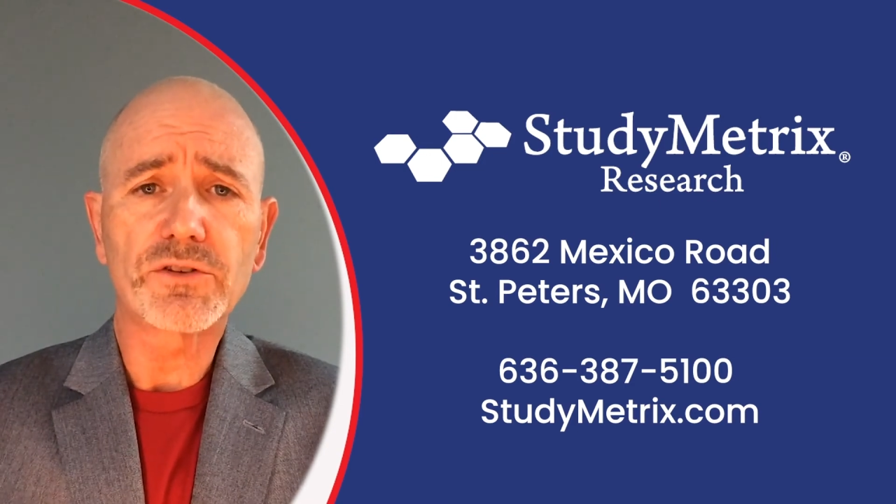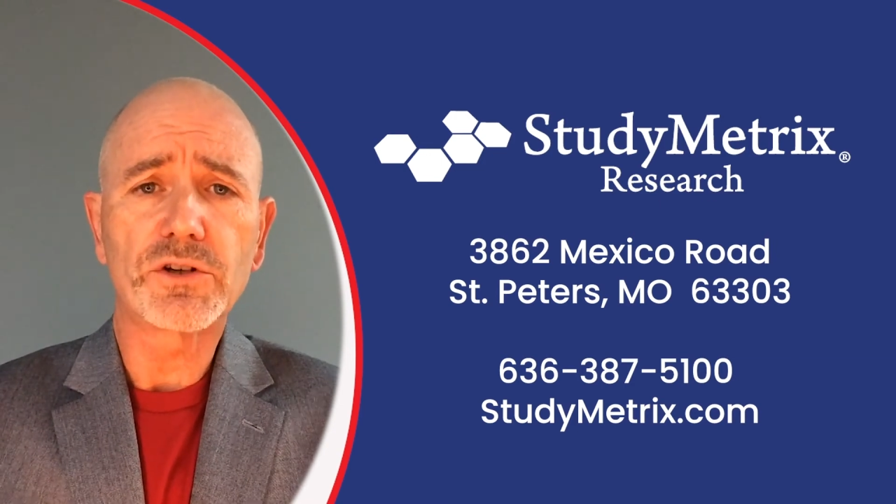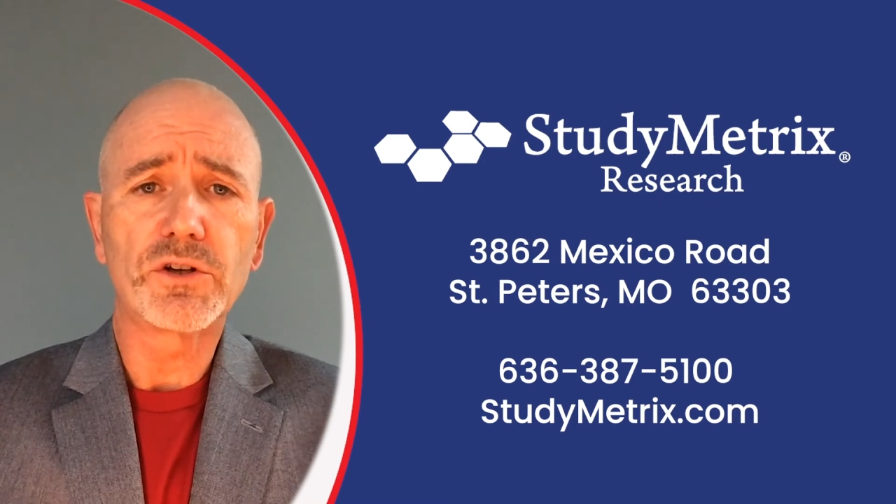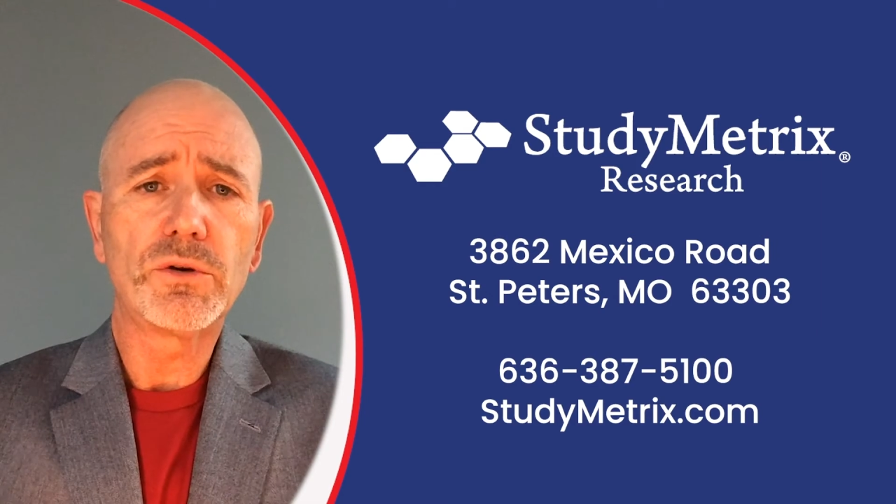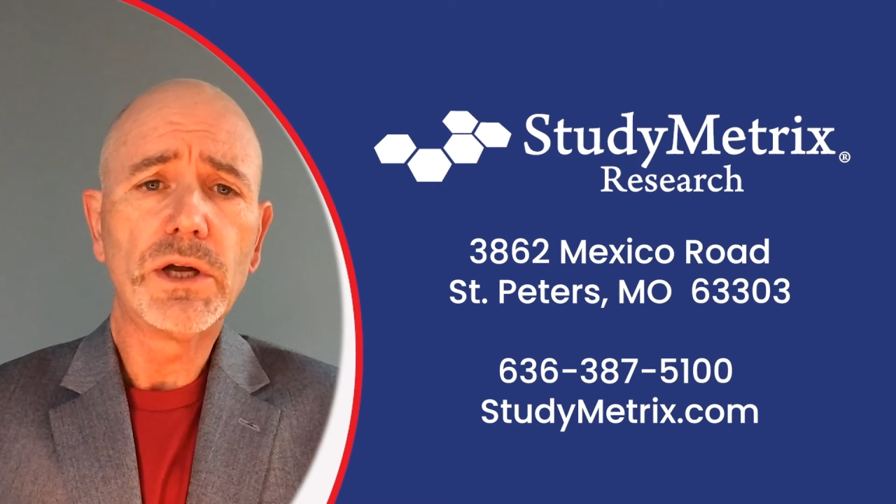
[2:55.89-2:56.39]

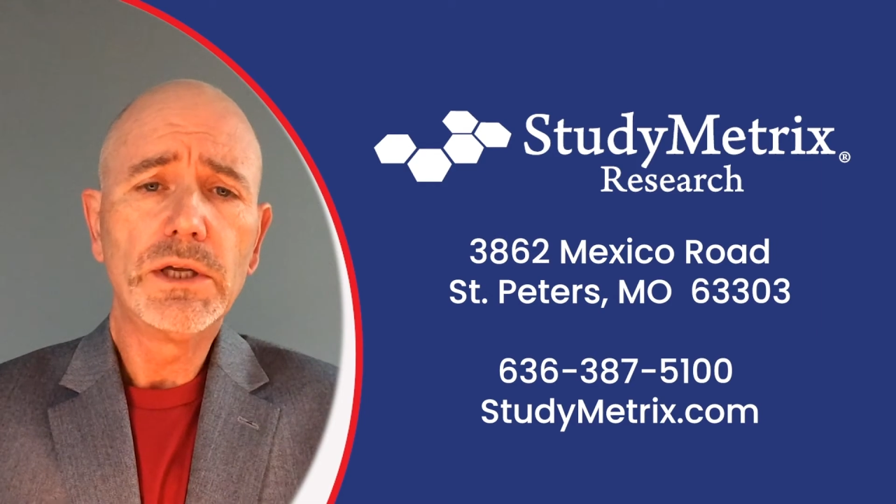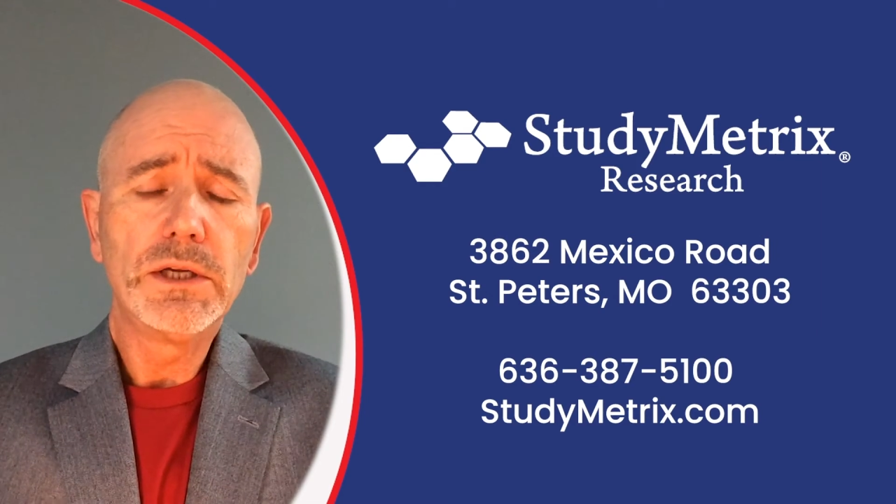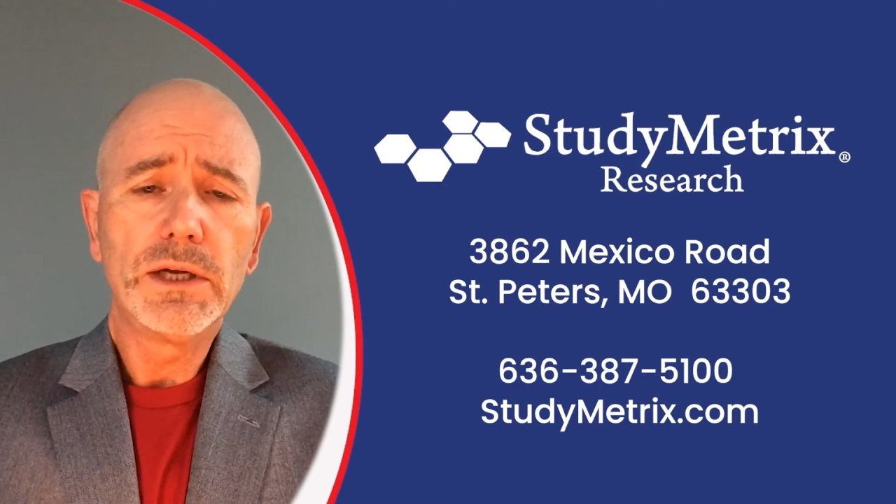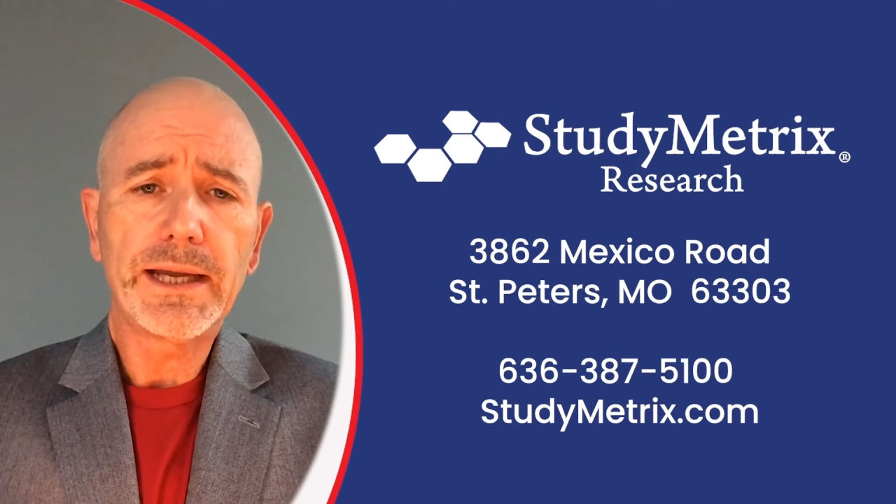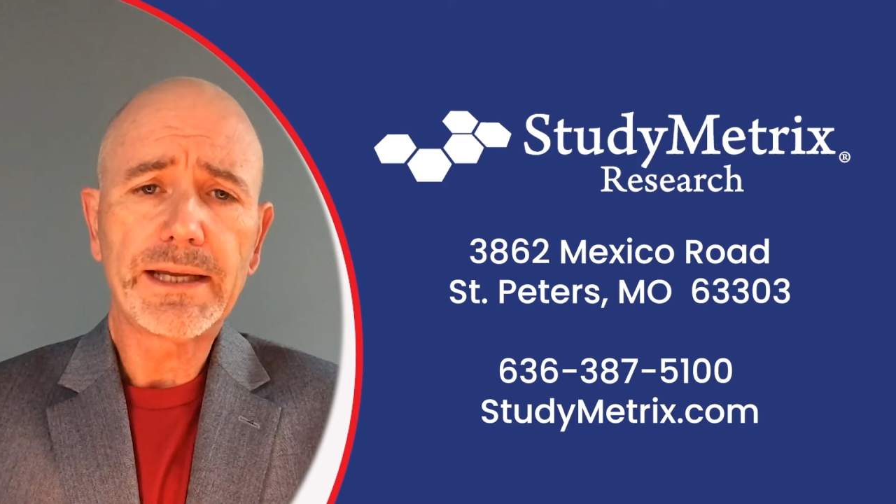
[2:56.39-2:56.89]
through
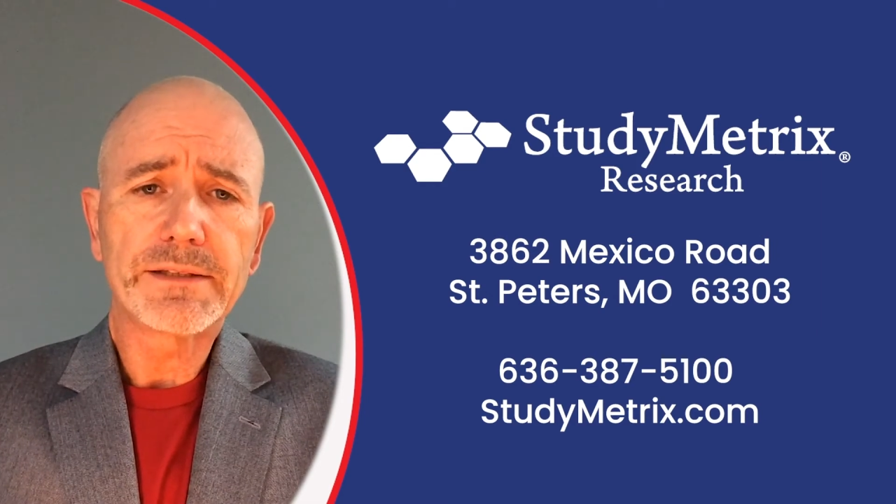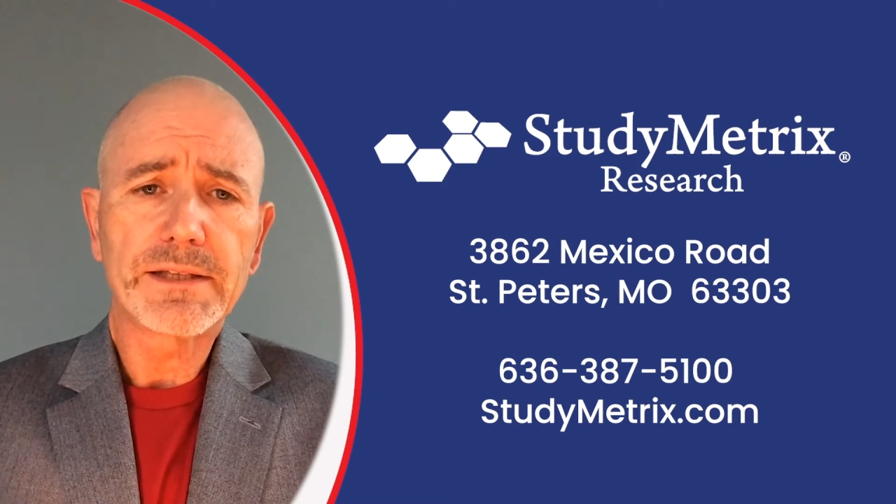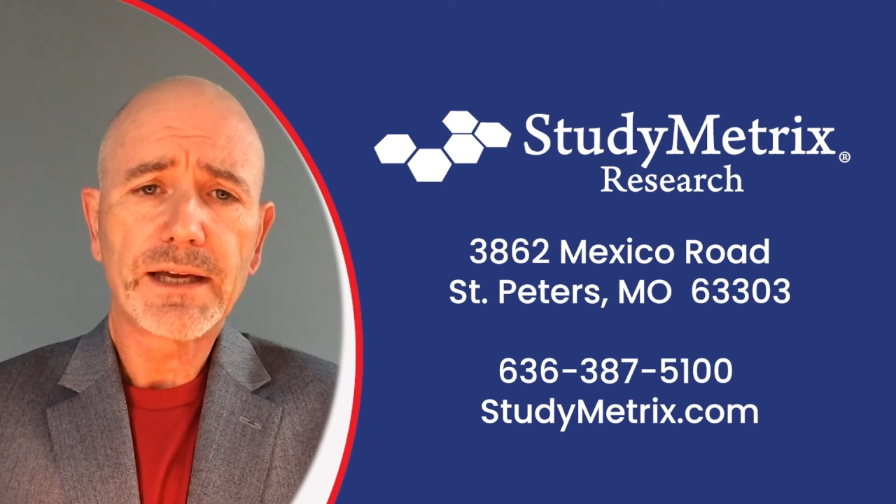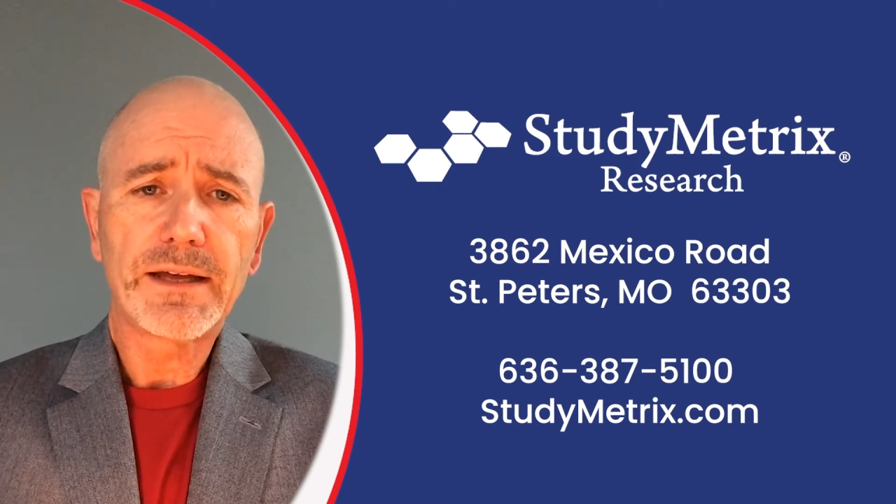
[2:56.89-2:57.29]
and